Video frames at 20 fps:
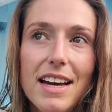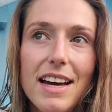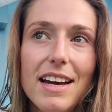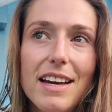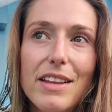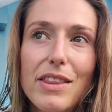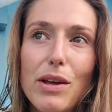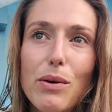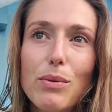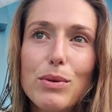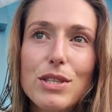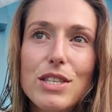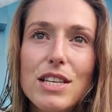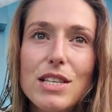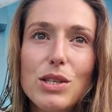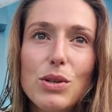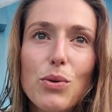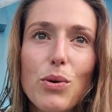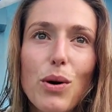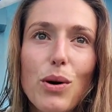And there was
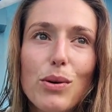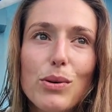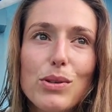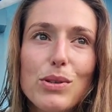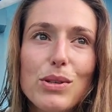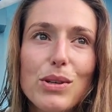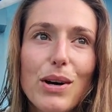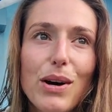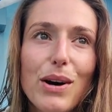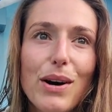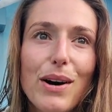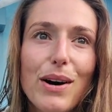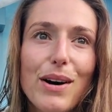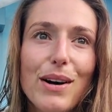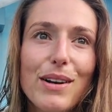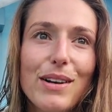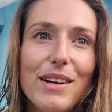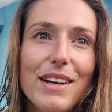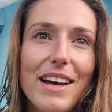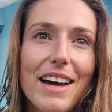this quote
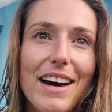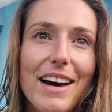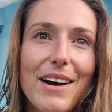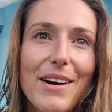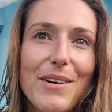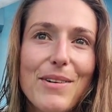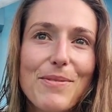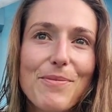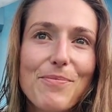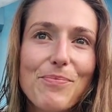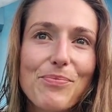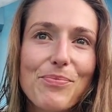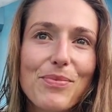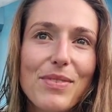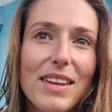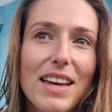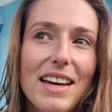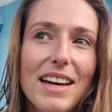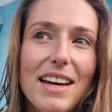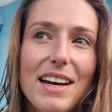on
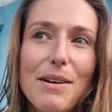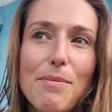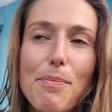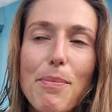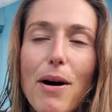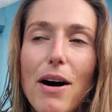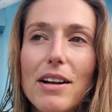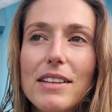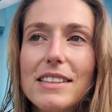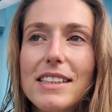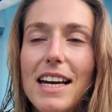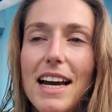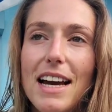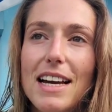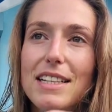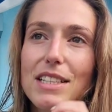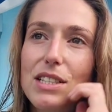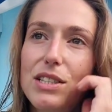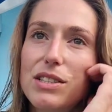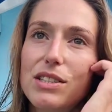a
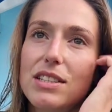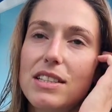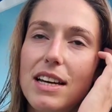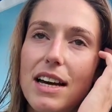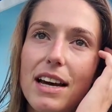podcast.